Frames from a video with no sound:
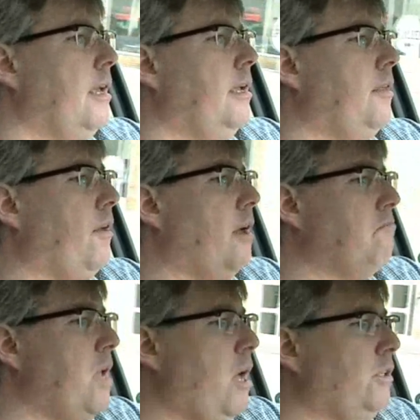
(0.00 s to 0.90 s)
he thought,
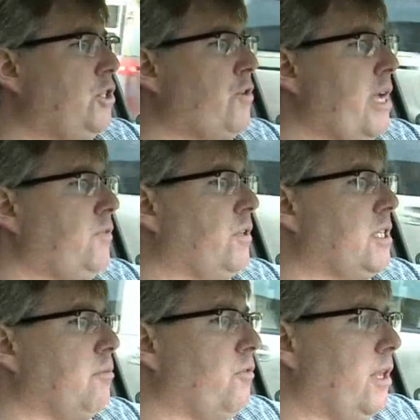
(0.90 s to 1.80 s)
no, I'll just transfer
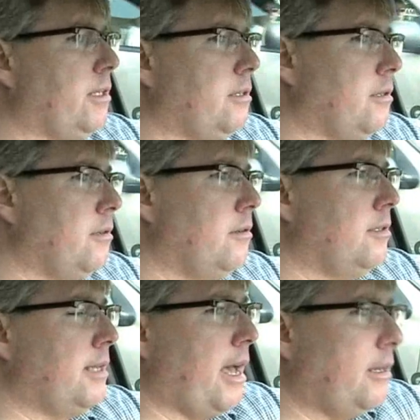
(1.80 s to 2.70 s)
some of this
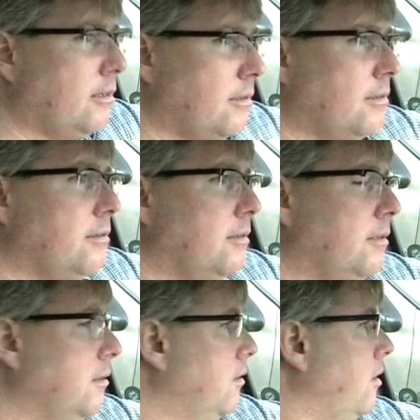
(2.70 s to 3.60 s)
debt
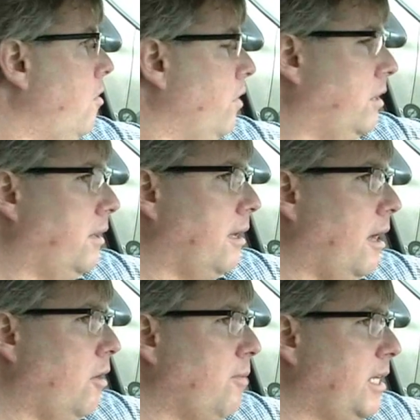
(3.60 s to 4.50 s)
over to the
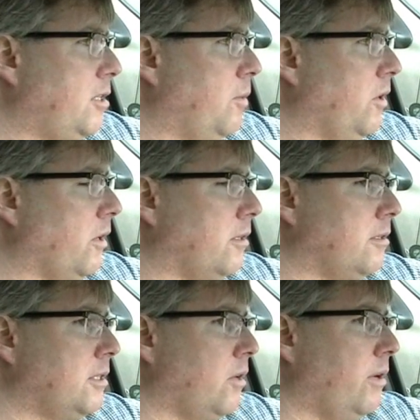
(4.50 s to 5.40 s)
guy who makes the burgers.
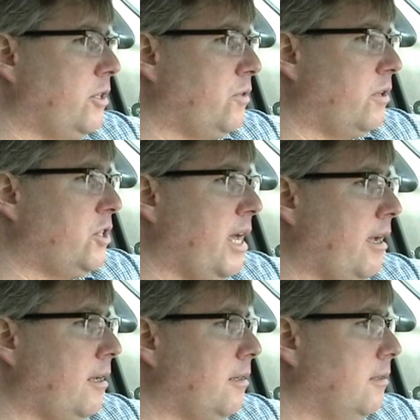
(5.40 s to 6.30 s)
And so he issued the
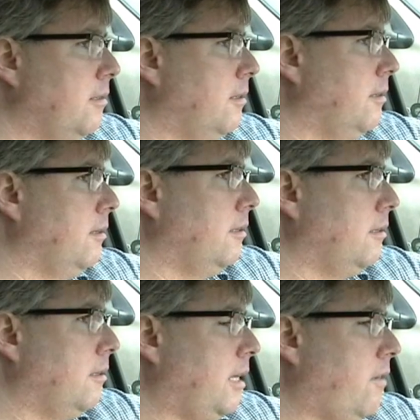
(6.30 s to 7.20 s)
check,
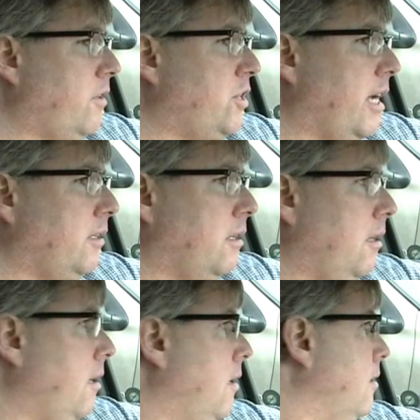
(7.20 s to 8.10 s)
gave the check to
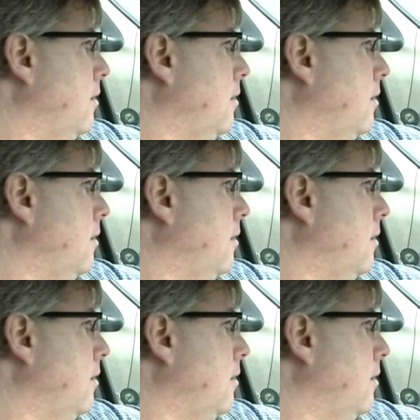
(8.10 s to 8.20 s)
the